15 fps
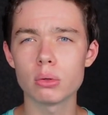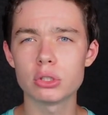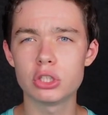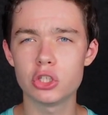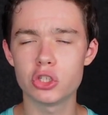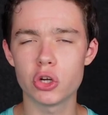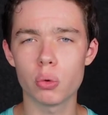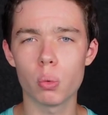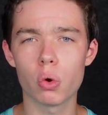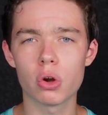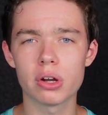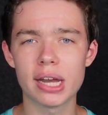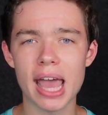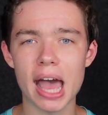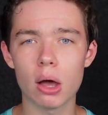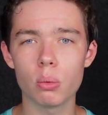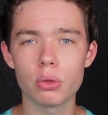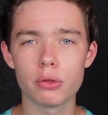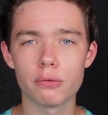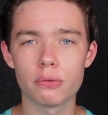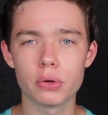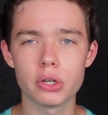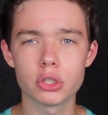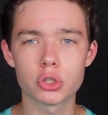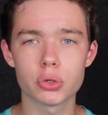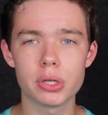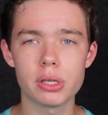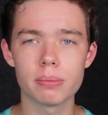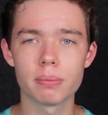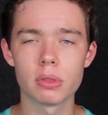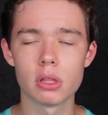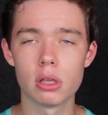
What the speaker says: TJ Warren out with a foot injury,